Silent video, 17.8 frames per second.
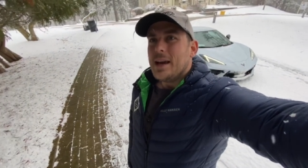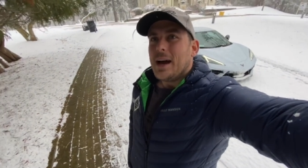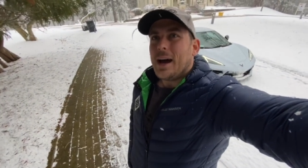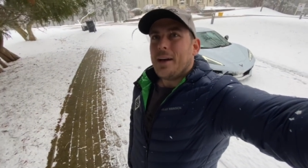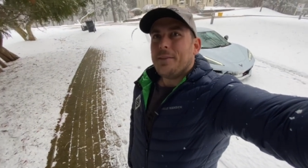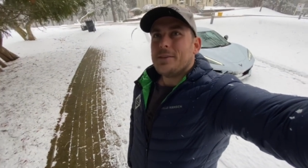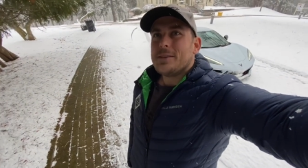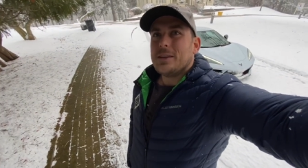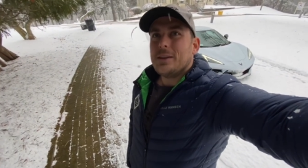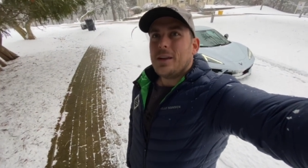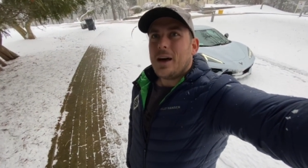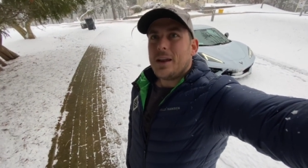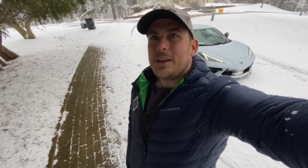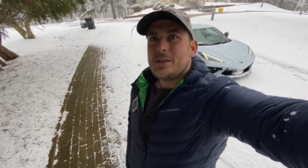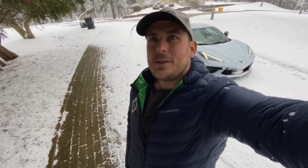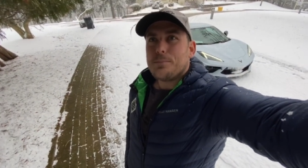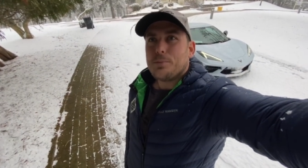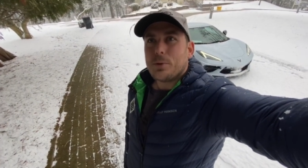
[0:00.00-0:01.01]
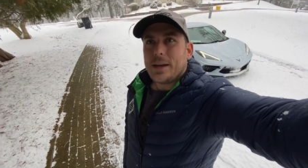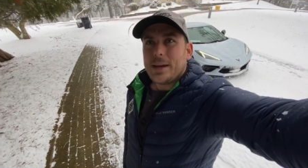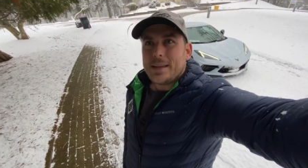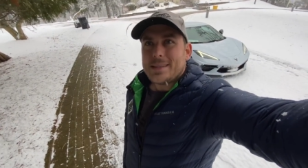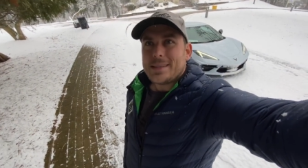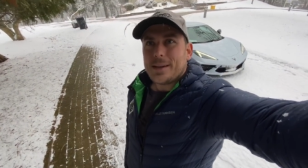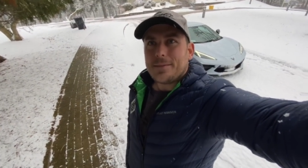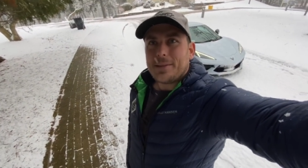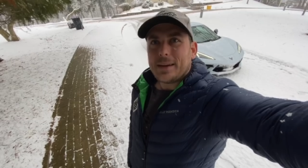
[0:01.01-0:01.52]
Uh, there's a lot of debris
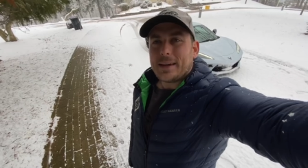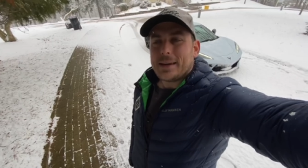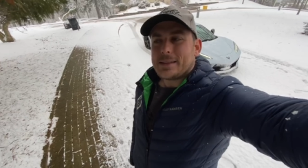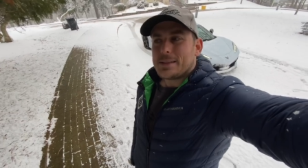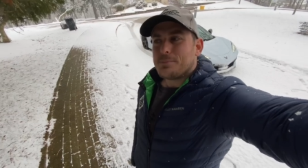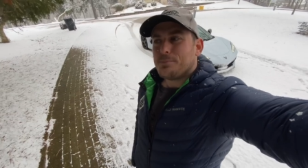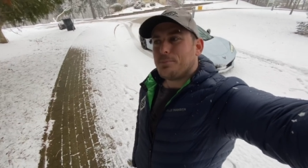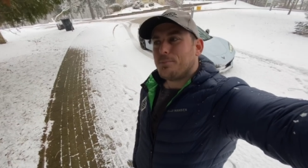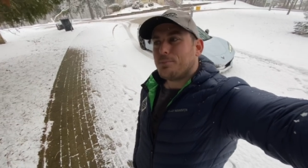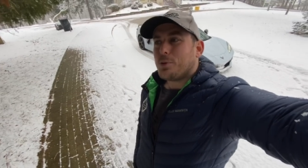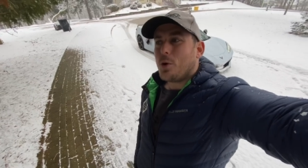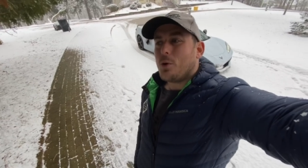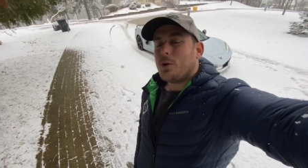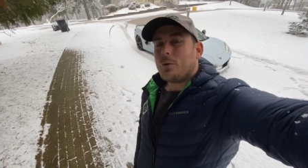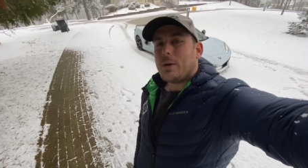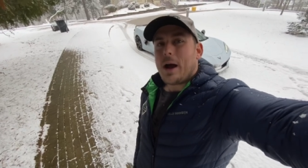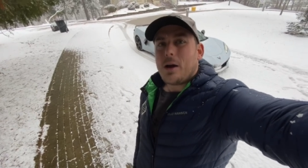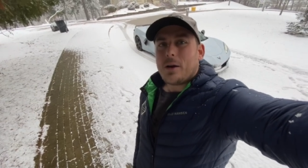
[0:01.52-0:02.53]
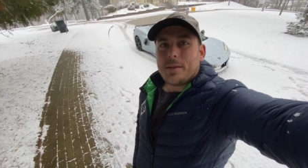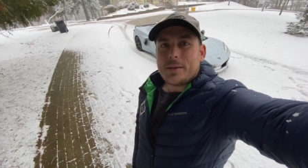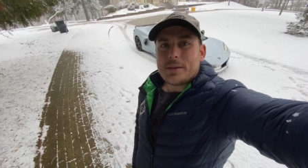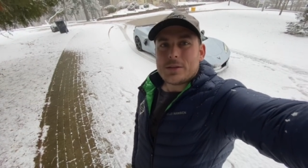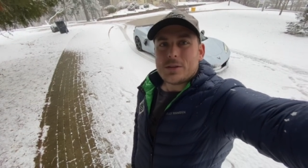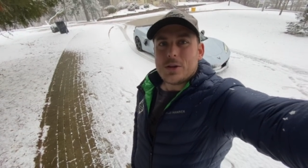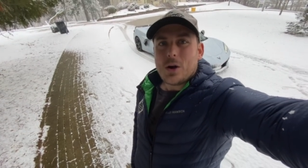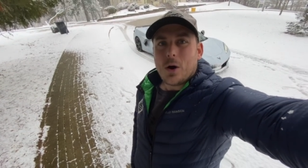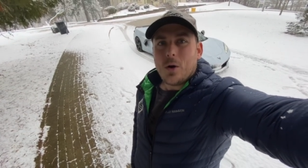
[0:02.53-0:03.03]
and stuff that gets prone around in the
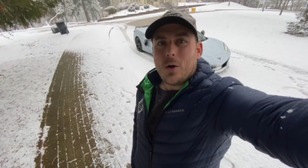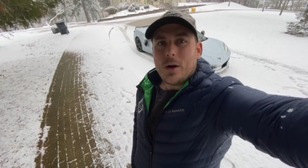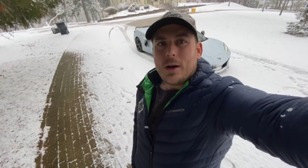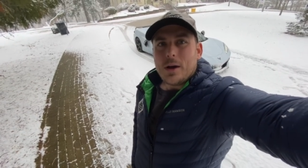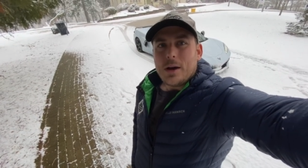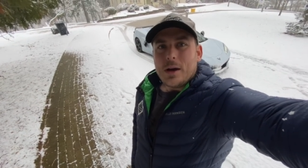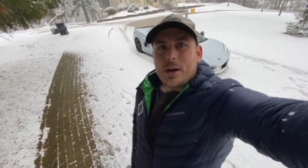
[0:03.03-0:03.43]
snow.